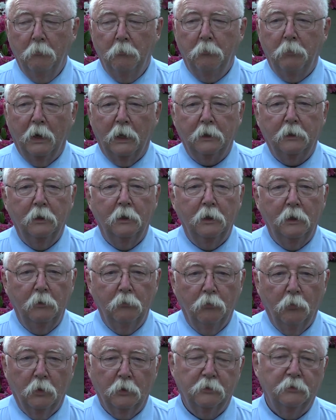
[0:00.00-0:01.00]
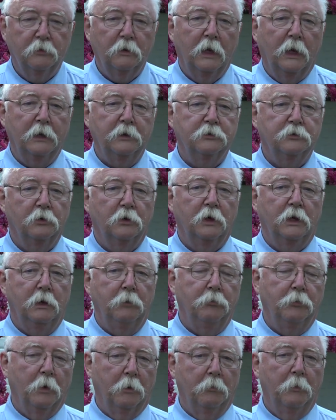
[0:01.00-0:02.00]
but he likes to
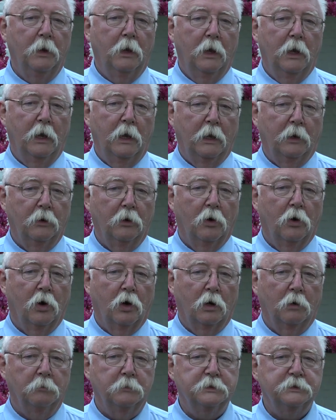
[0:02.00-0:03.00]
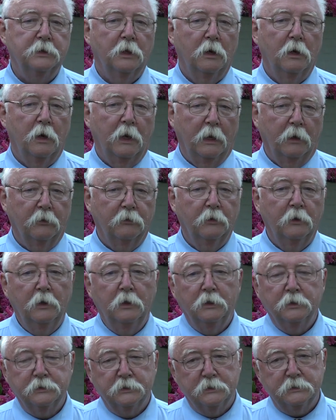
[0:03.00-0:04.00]
keep them at arm's length.
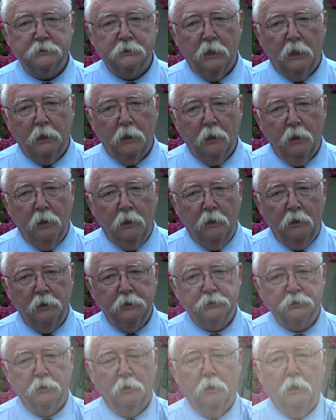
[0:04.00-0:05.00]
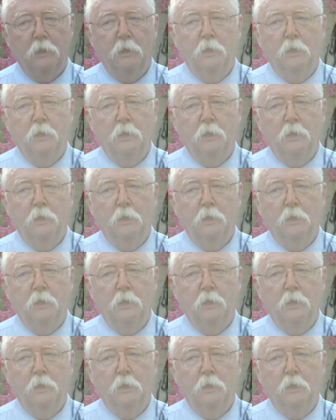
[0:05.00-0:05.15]
Just like initially,